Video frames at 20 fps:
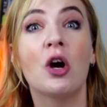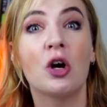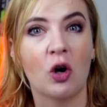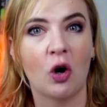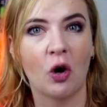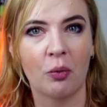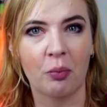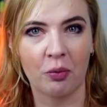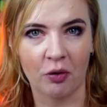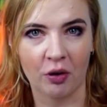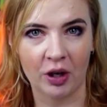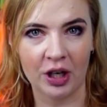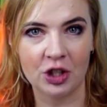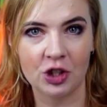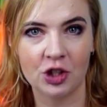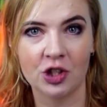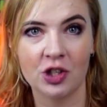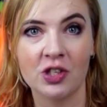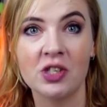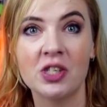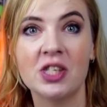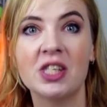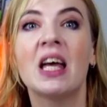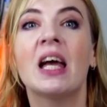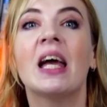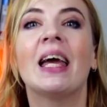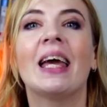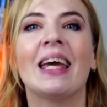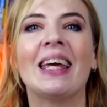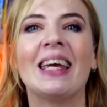corporations
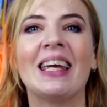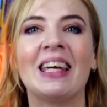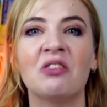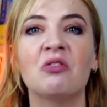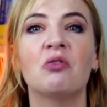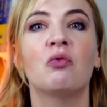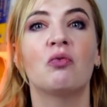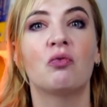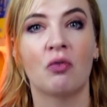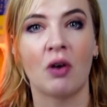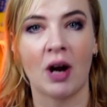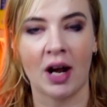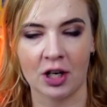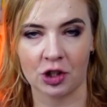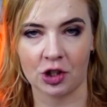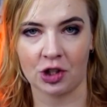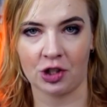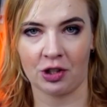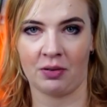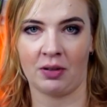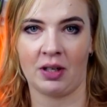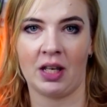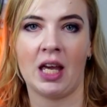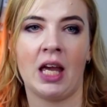in Russian.